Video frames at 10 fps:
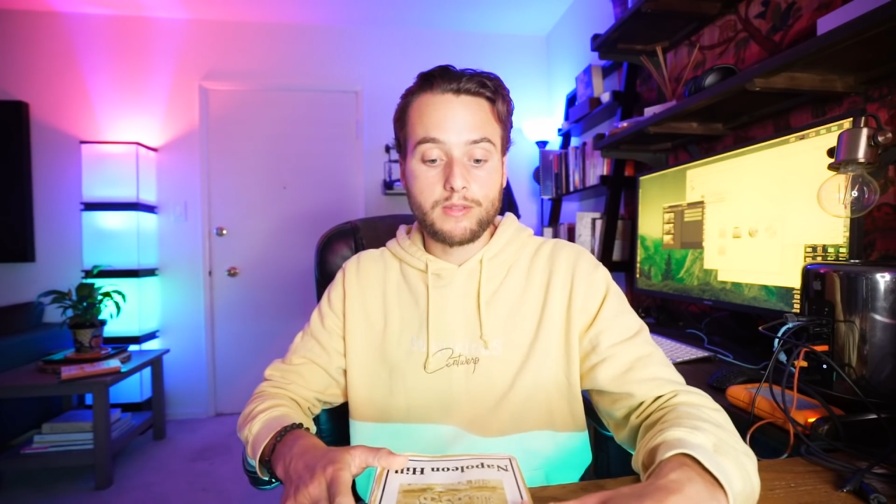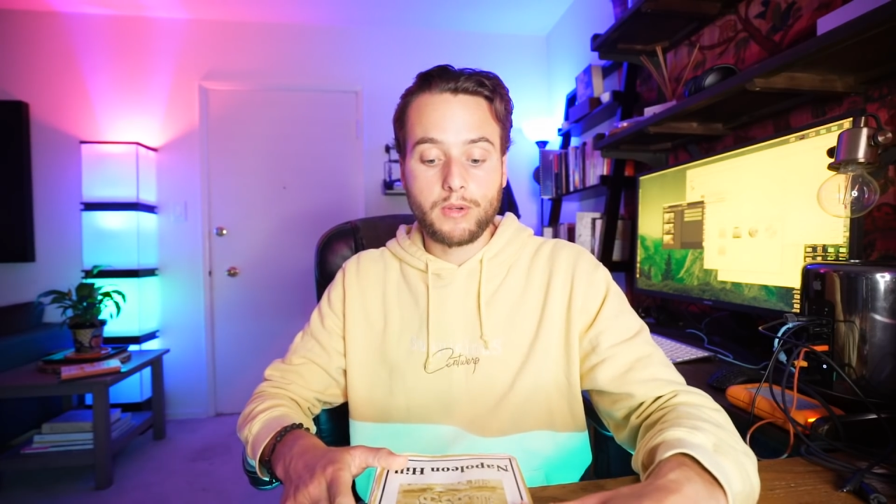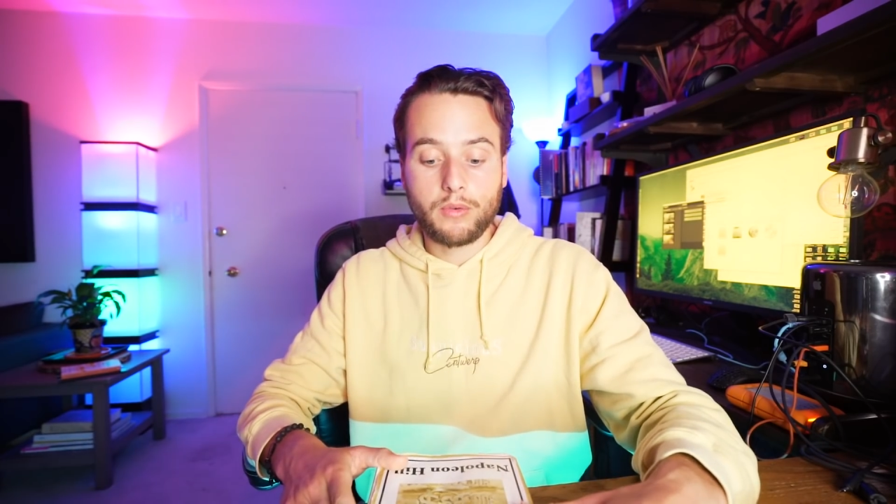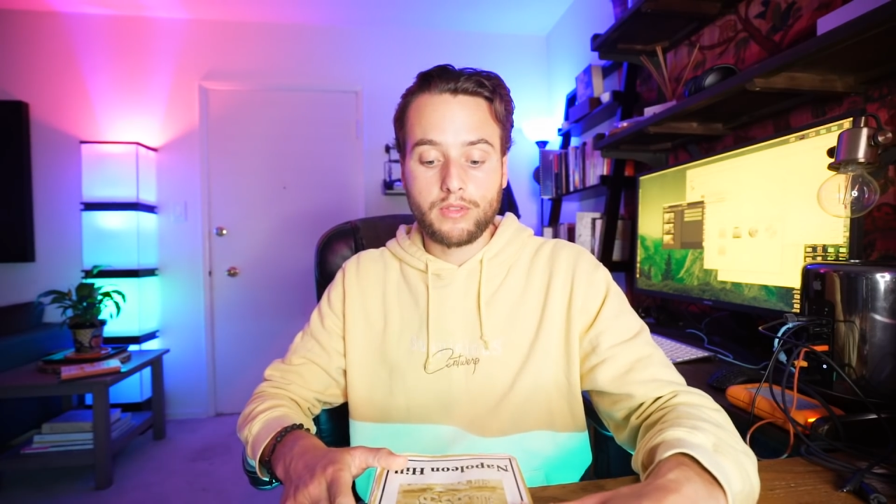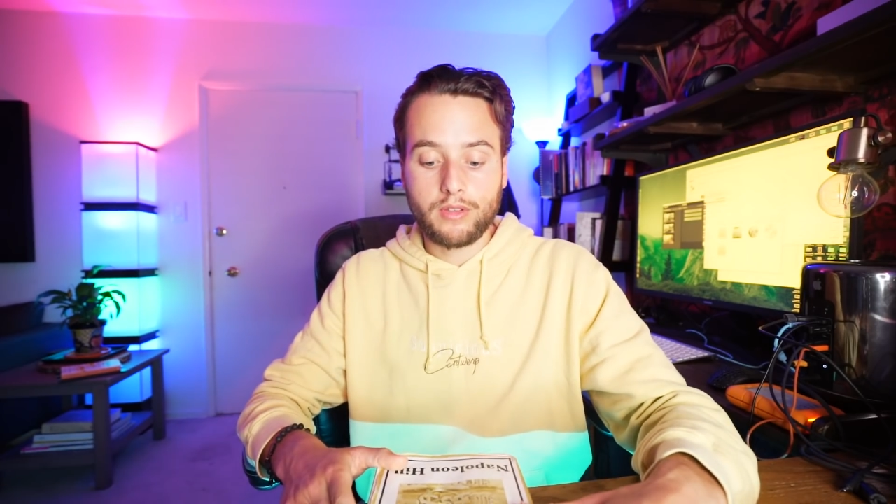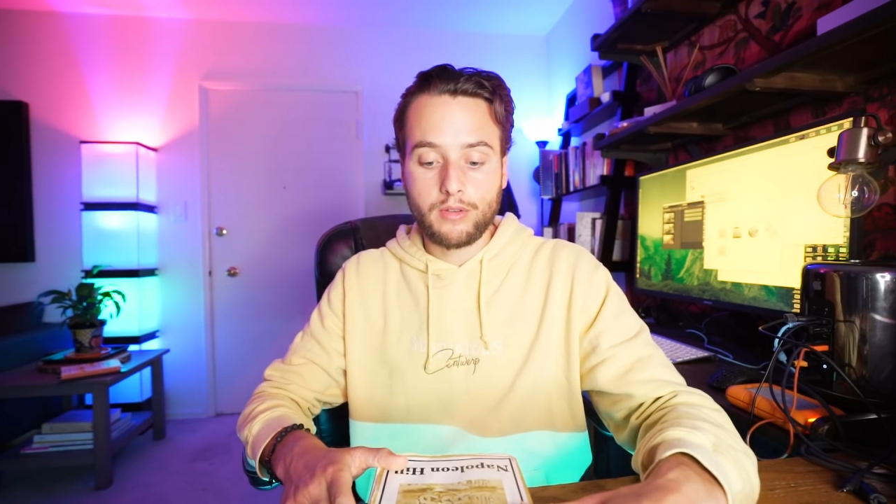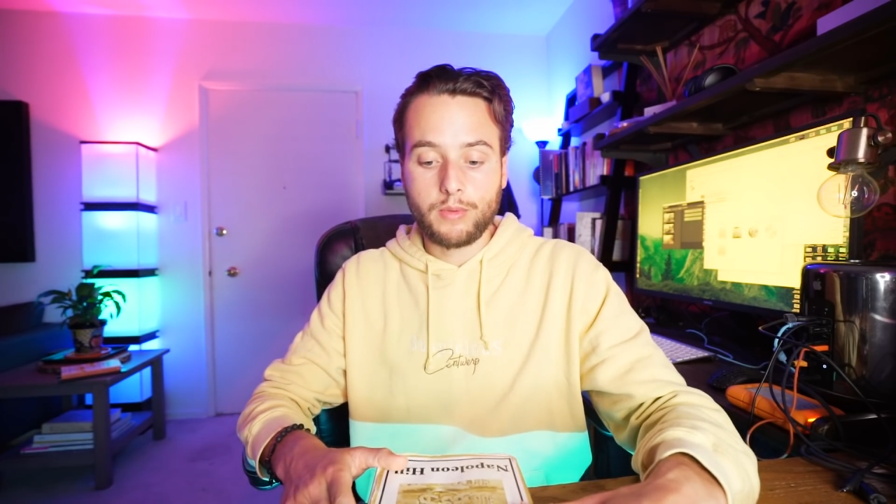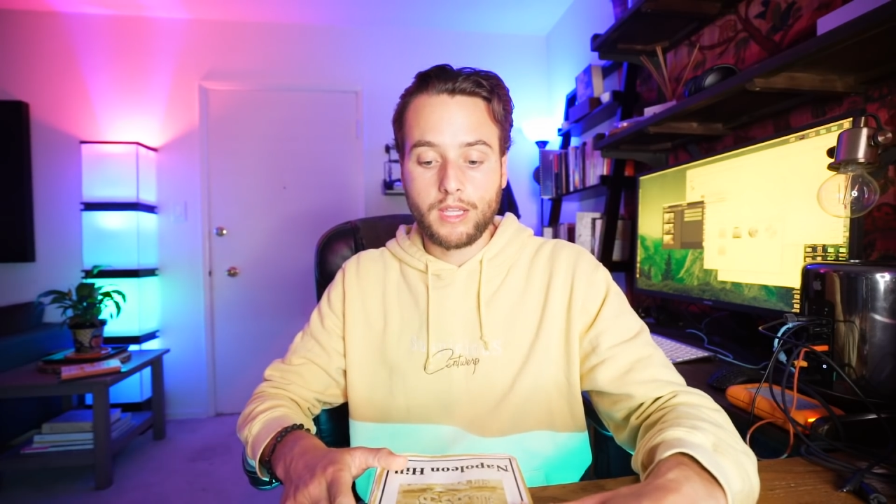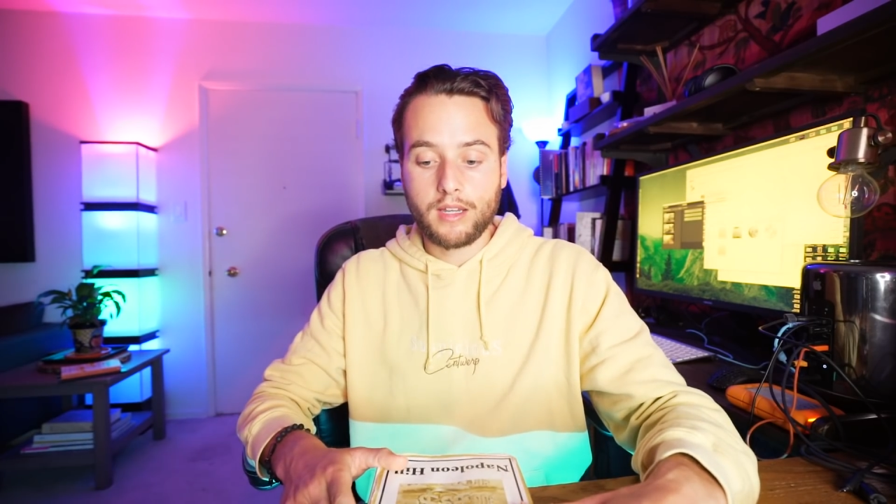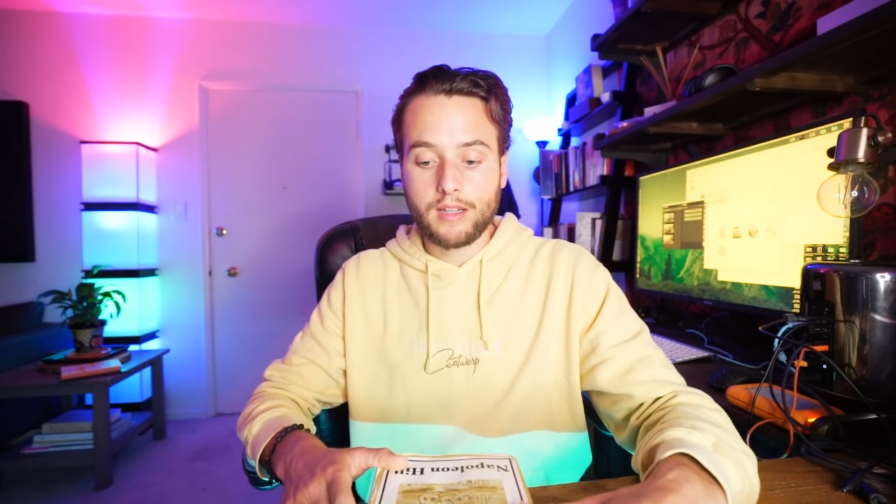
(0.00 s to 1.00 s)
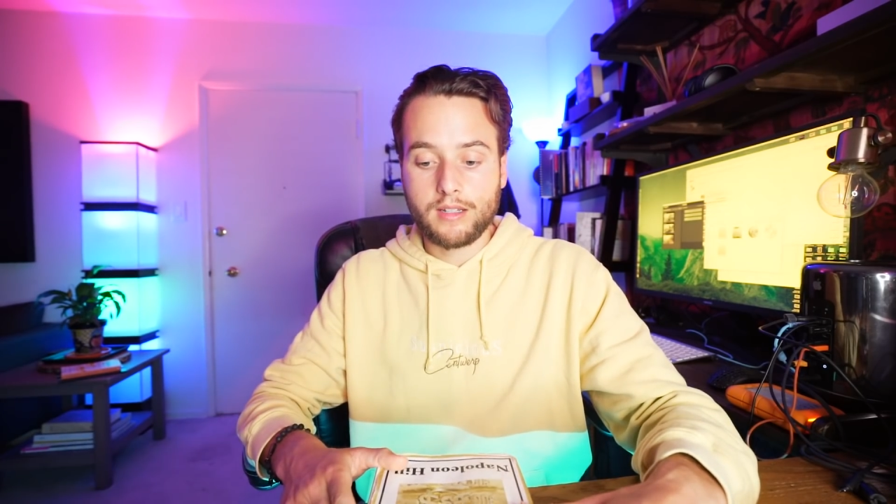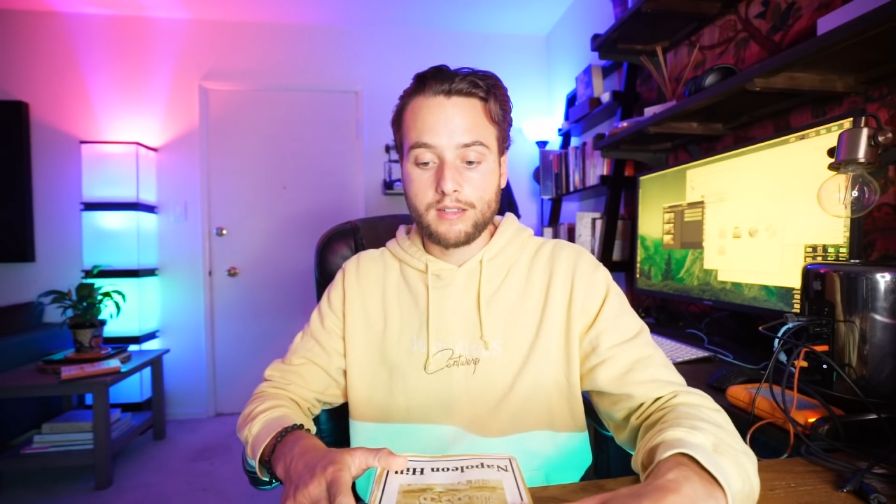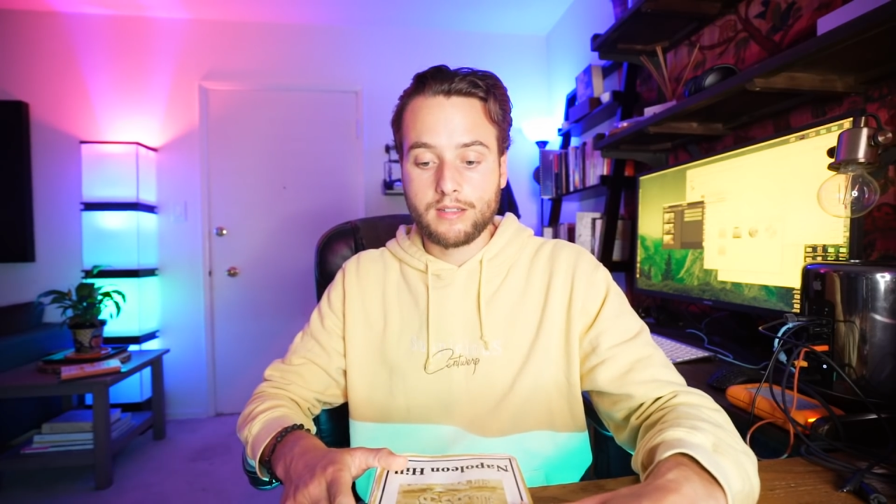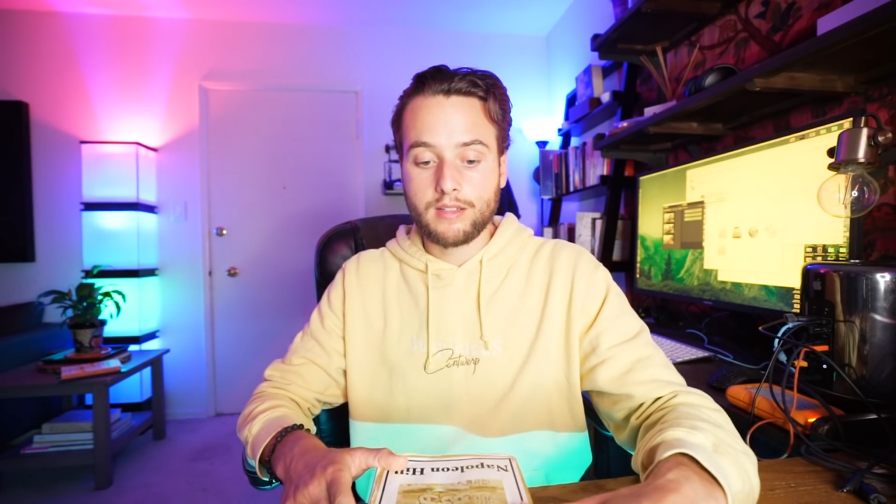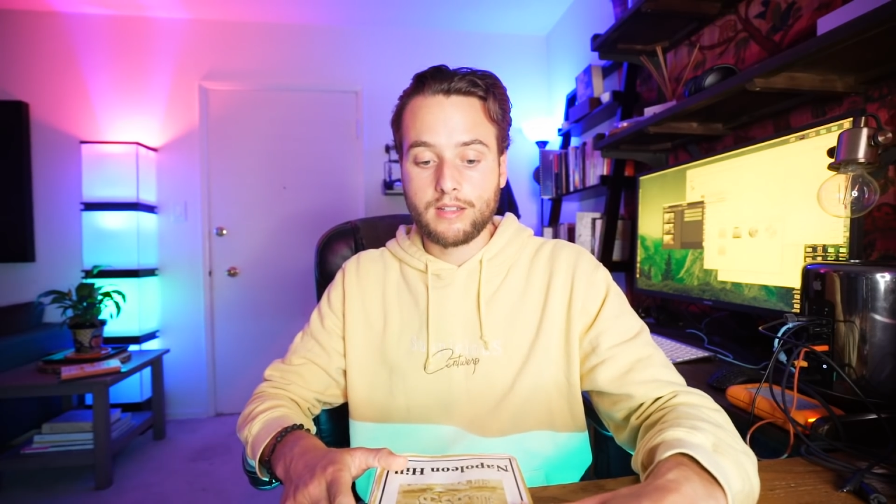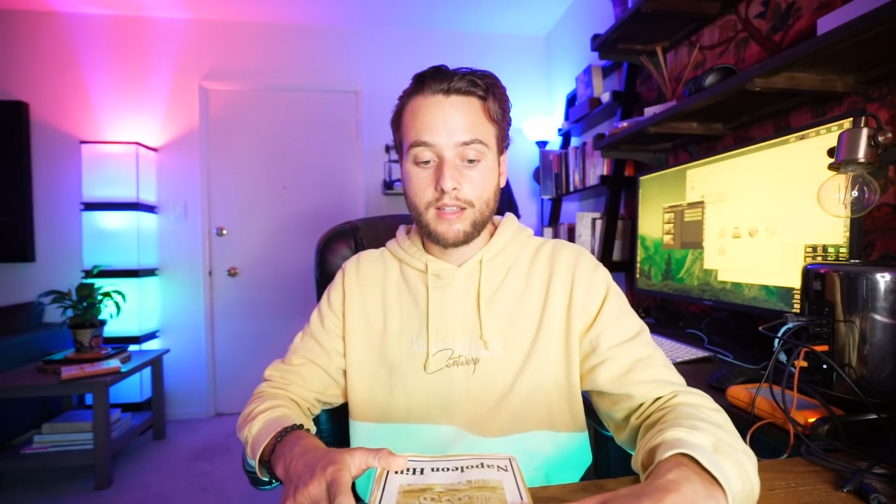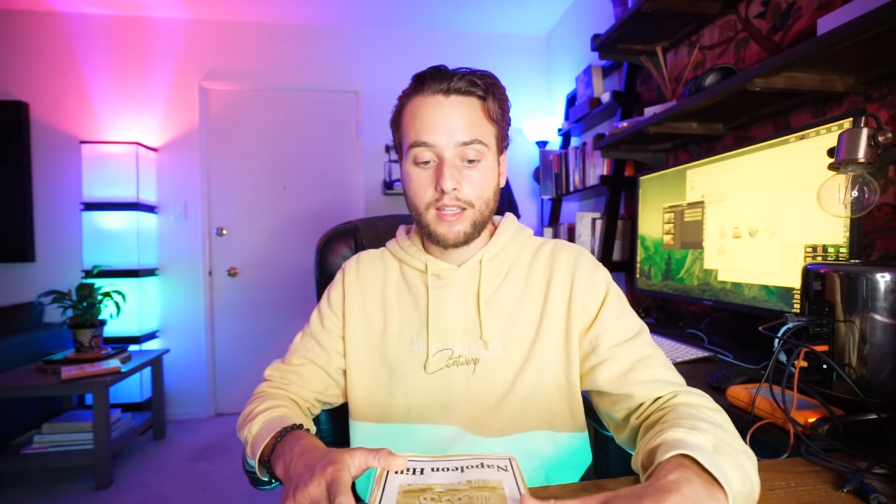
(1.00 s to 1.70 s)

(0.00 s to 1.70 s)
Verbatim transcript: book with you because